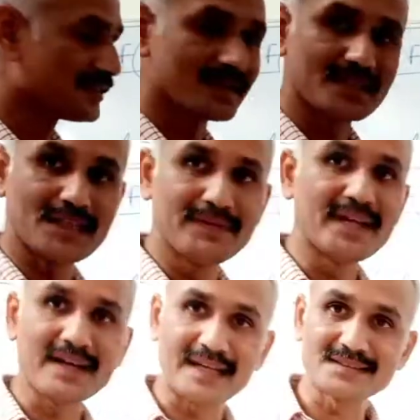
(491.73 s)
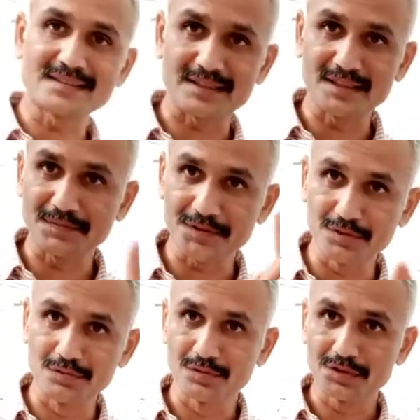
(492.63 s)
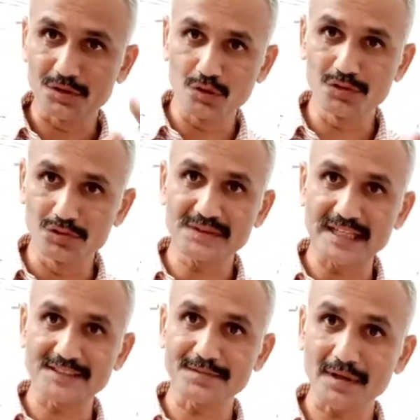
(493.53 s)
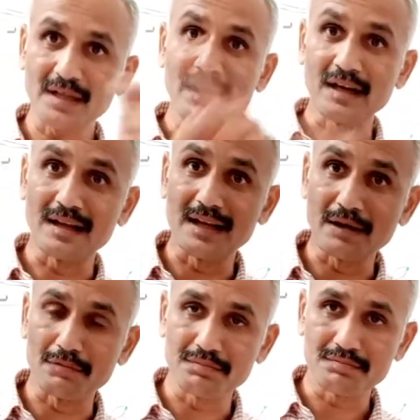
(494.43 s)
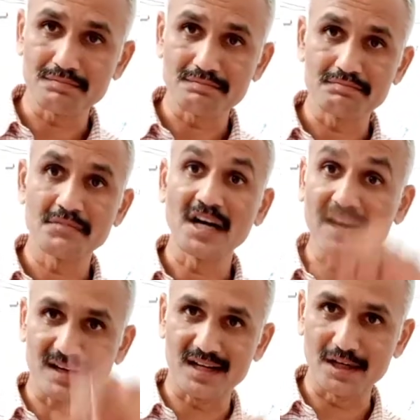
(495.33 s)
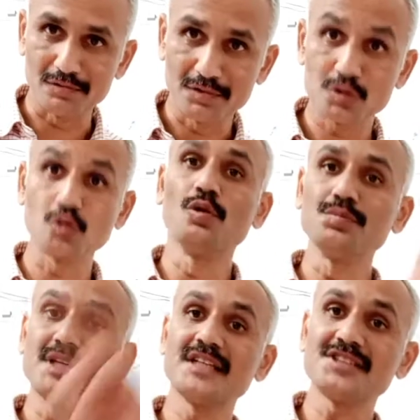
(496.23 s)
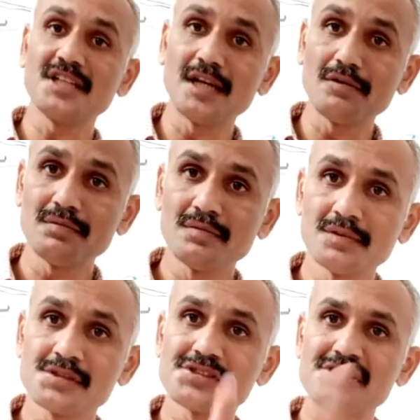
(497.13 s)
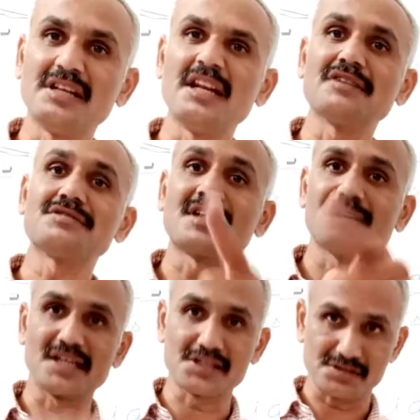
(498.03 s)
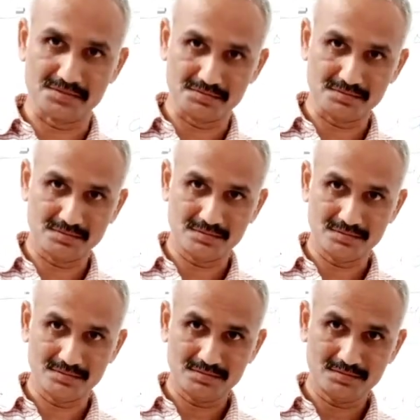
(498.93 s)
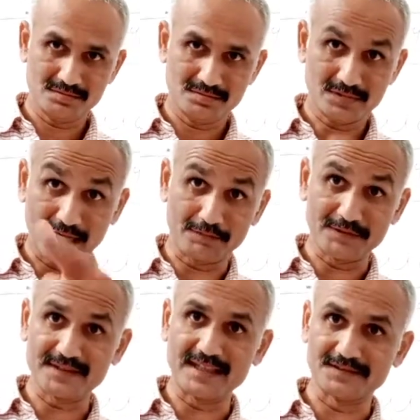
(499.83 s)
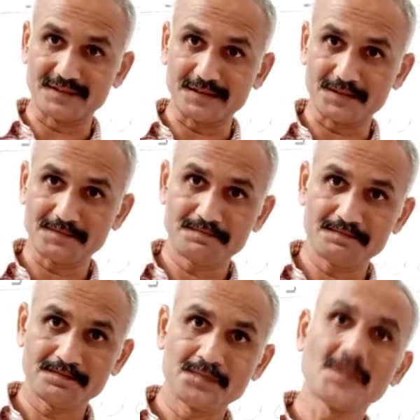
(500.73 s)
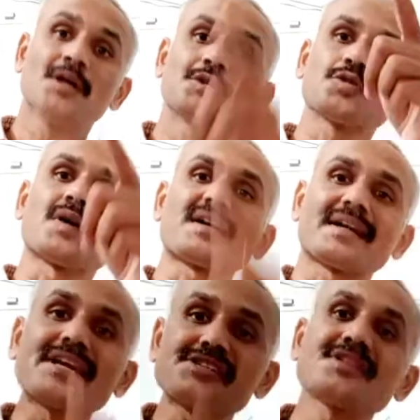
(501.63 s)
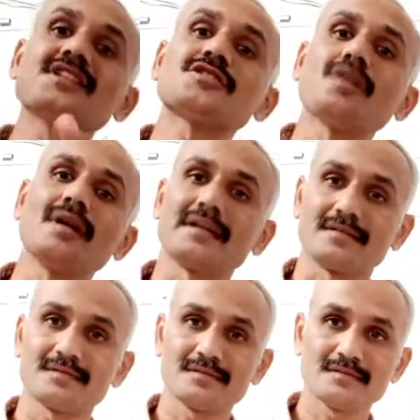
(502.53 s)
given her answer. If you stands for love, her love. To whom did she love? She loves her nation. That was the answer. So her nation is calling.